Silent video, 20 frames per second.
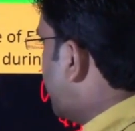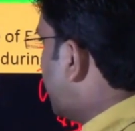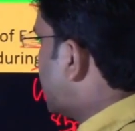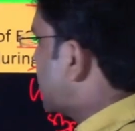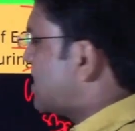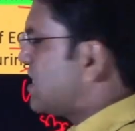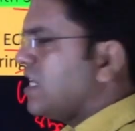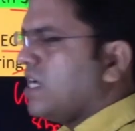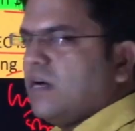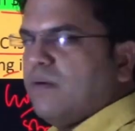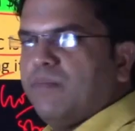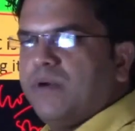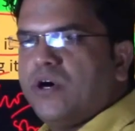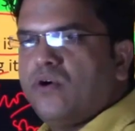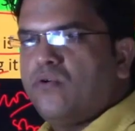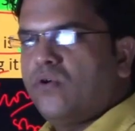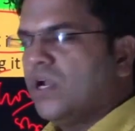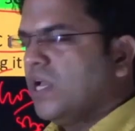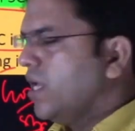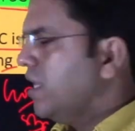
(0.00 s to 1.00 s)
X
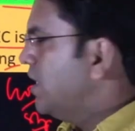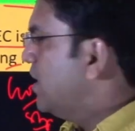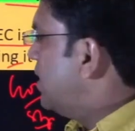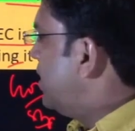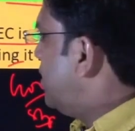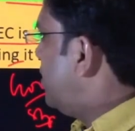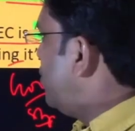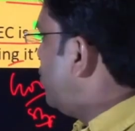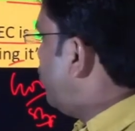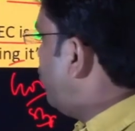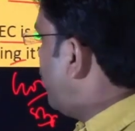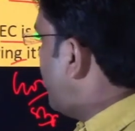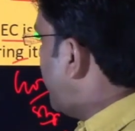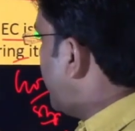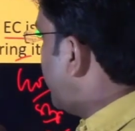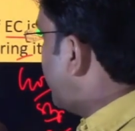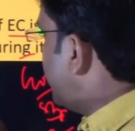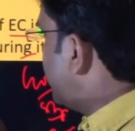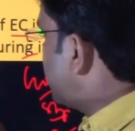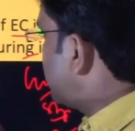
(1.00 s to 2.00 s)
amount, then
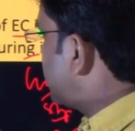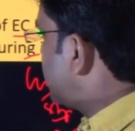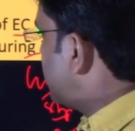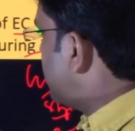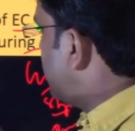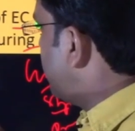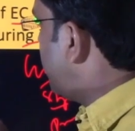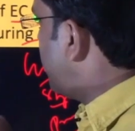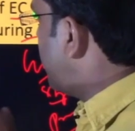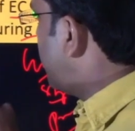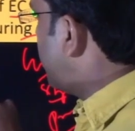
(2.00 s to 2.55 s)
during his term